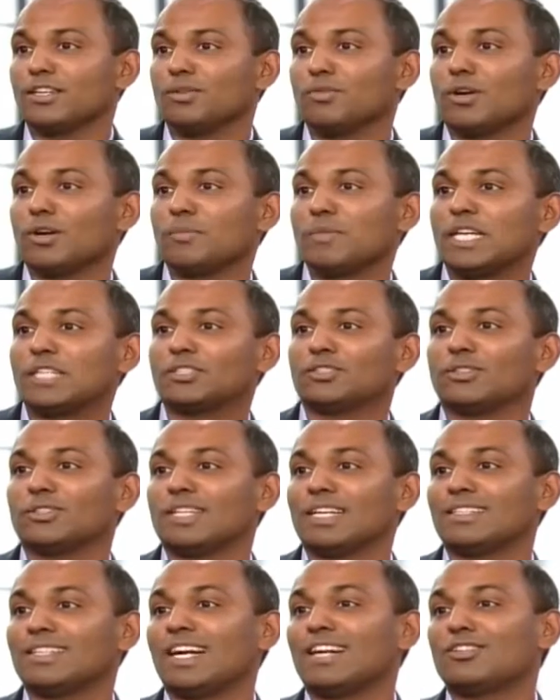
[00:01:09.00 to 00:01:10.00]
you want to make sure
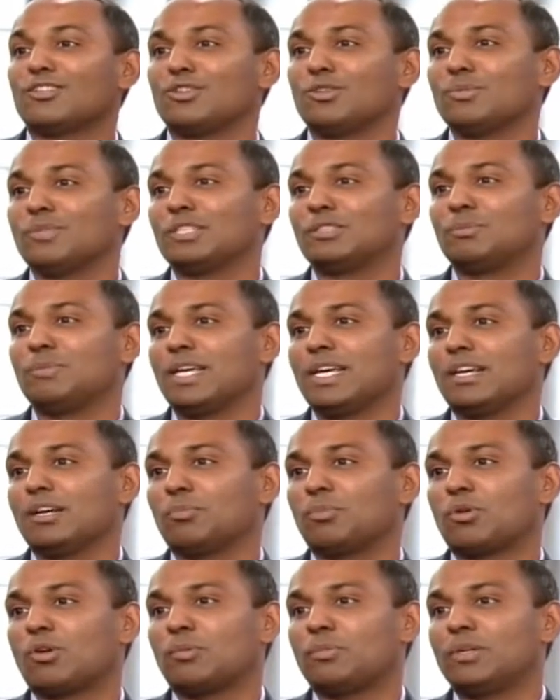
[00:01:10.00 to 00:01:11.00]
that that room is being
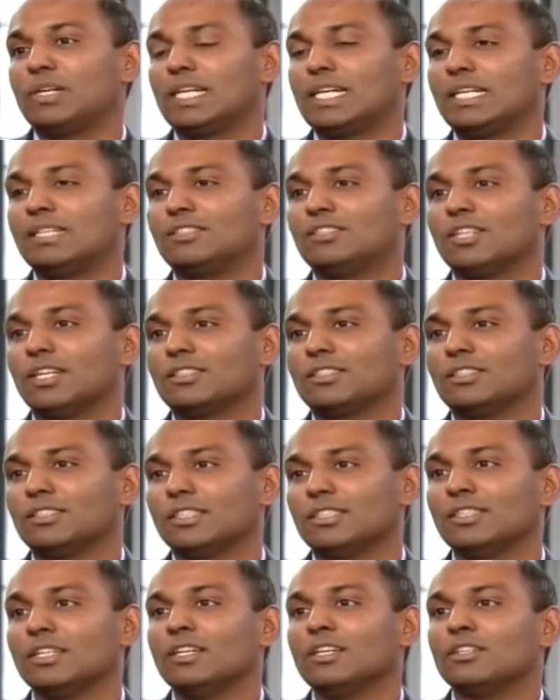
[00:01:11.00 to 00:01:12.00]
appropriately
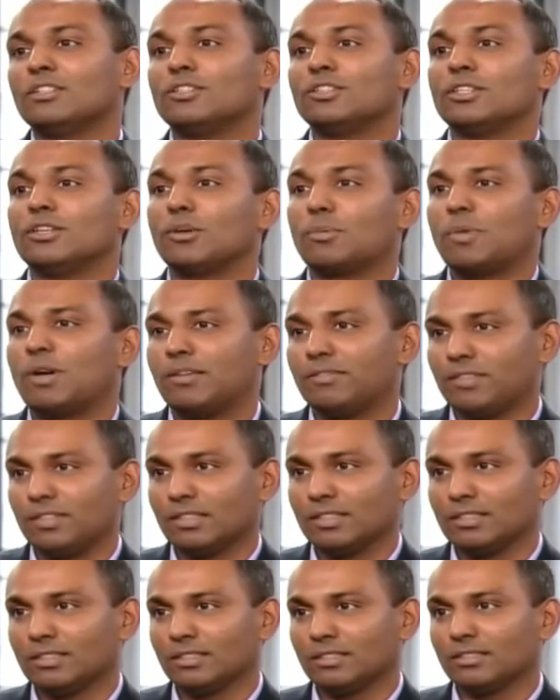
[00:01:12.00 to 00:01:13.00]
adjusted to your
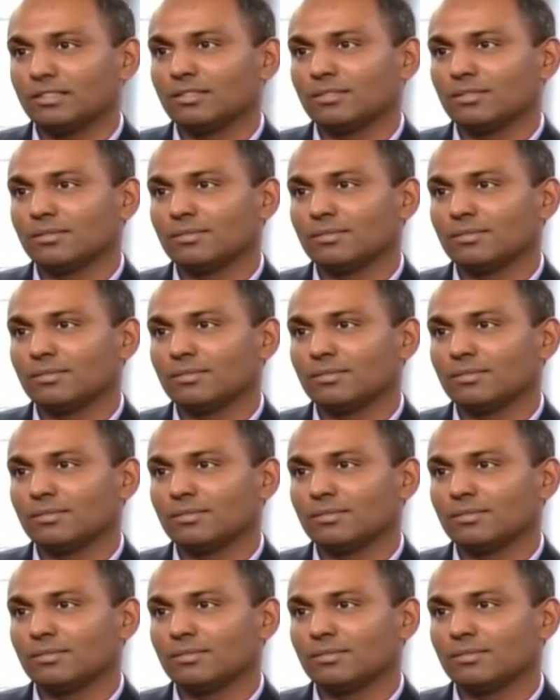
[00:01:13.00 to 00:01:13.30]
preferences.